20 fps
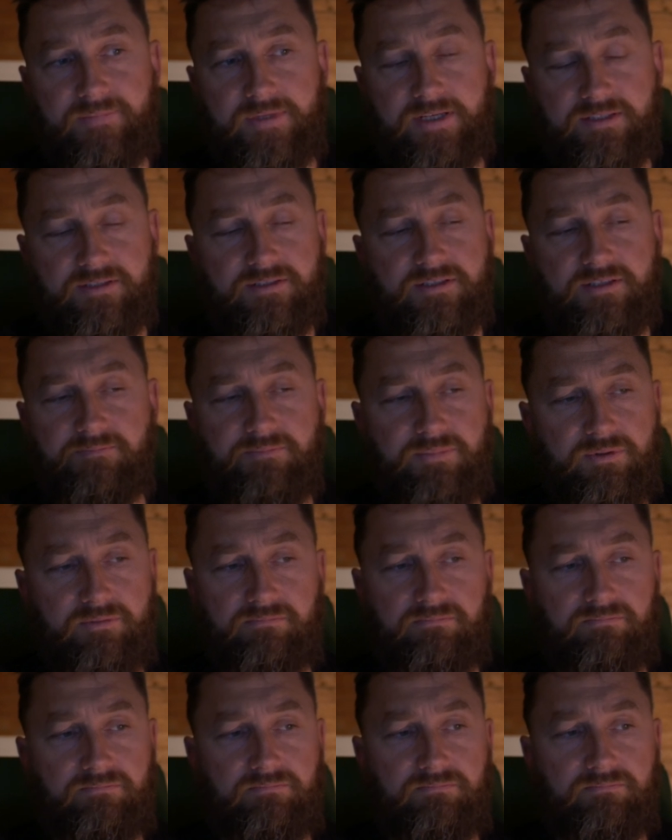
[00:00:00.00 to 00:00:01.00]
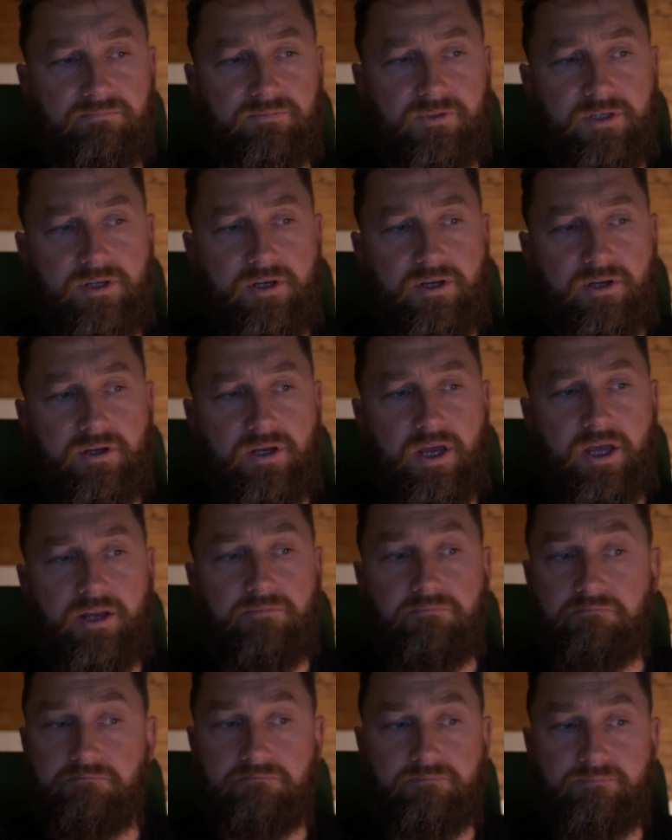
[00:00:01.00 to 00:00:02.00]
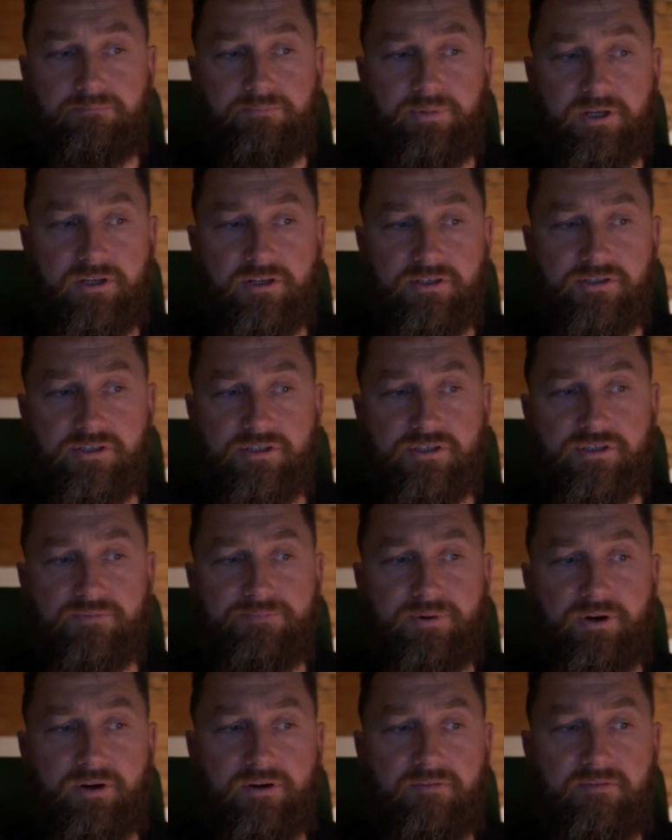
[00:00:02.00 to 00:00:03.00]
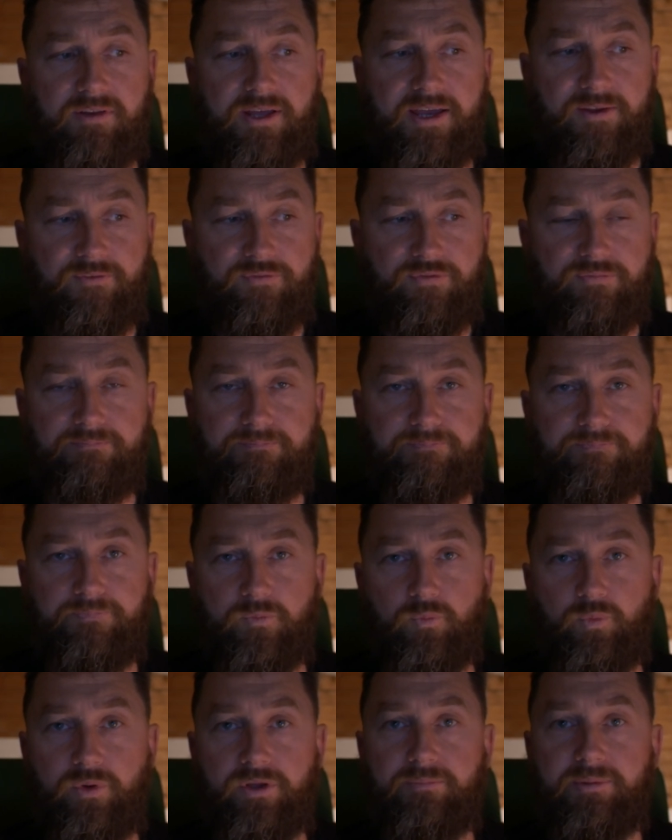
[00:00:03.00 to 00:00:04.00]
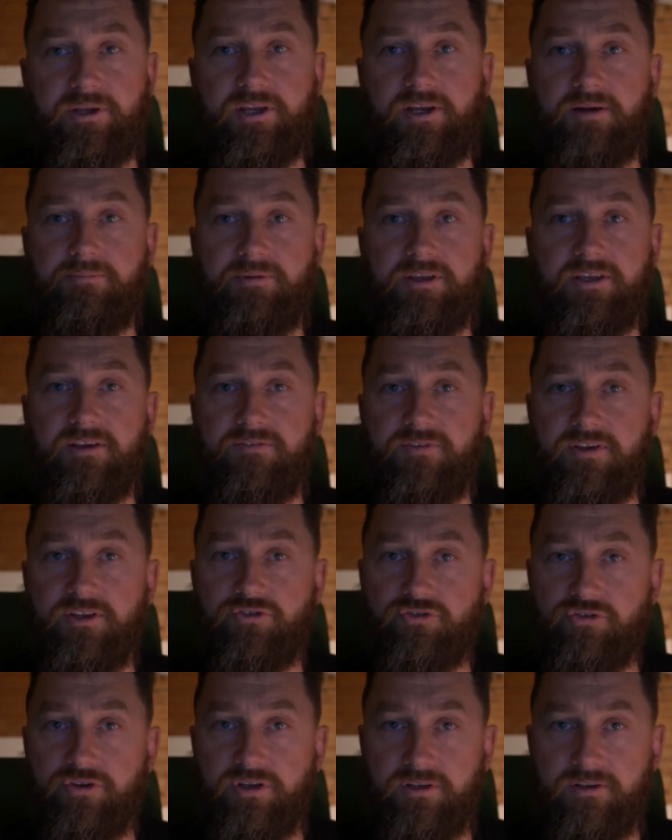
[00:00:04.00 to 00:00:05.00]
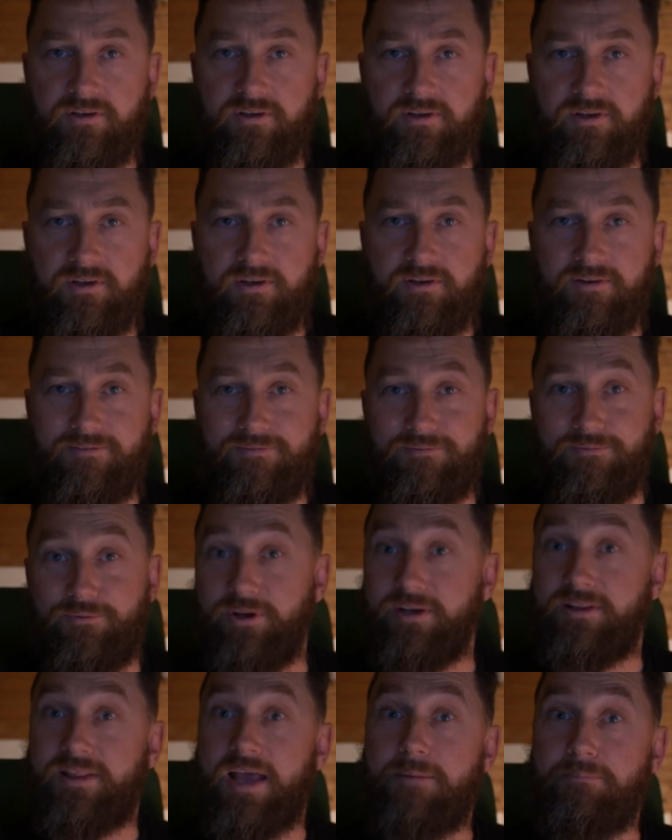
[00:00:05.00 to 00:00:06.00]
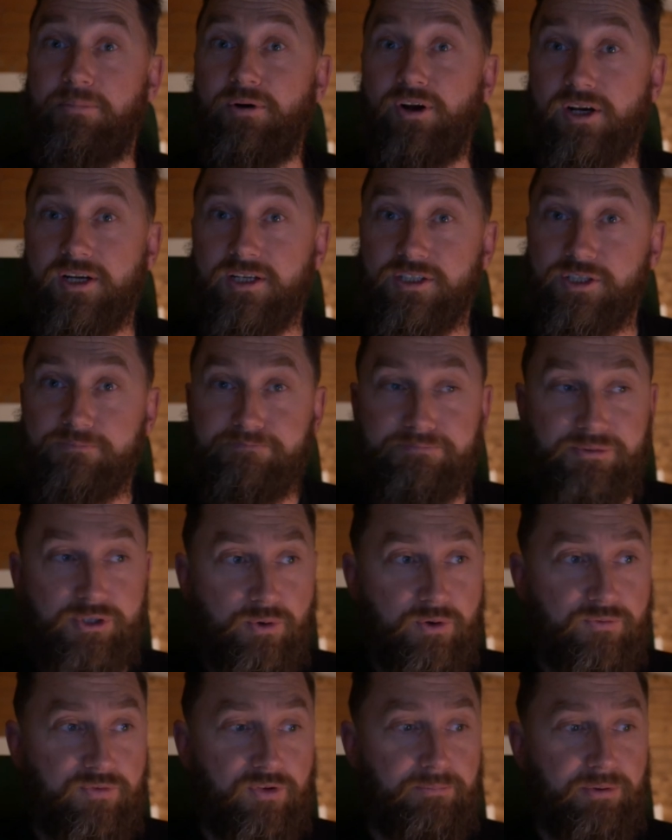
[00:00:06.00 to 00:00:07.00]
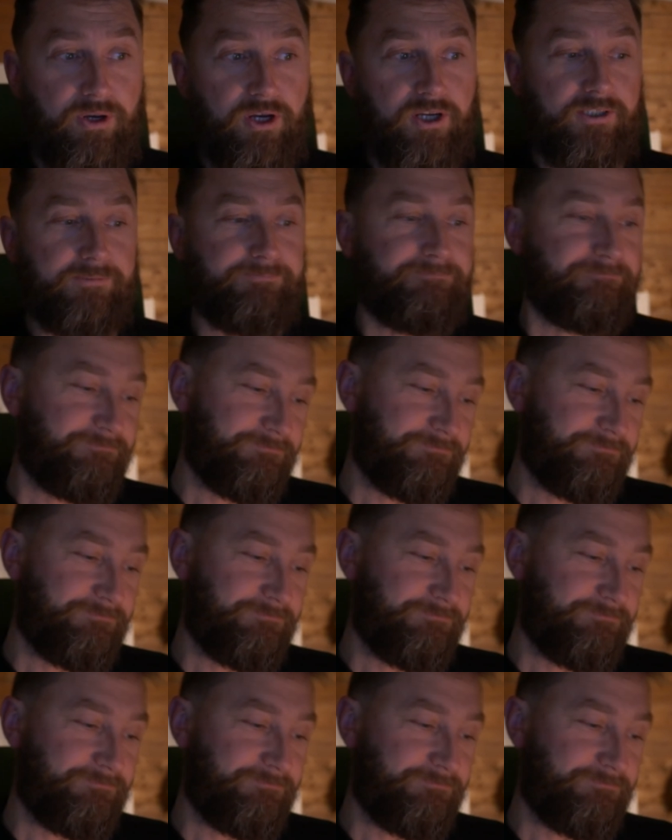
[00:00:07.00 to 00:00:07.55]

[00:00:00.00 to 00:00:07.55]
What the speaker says: It's simple. And because it's part of life. We become a giving tree. Read that book. It's a beautiful book.